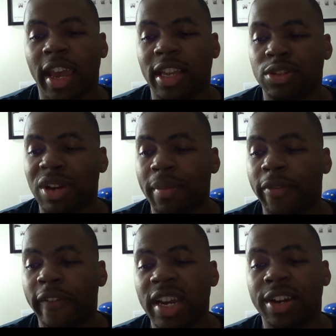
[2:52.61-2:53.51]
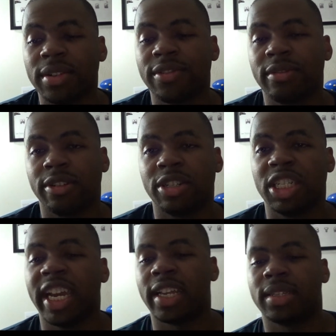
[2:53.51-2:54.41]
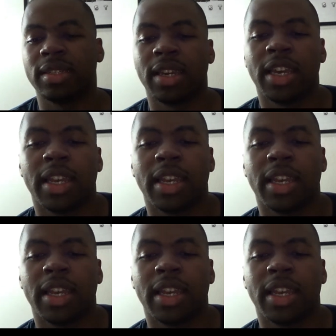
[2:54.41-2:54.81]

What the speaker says: and drop flares from their jets.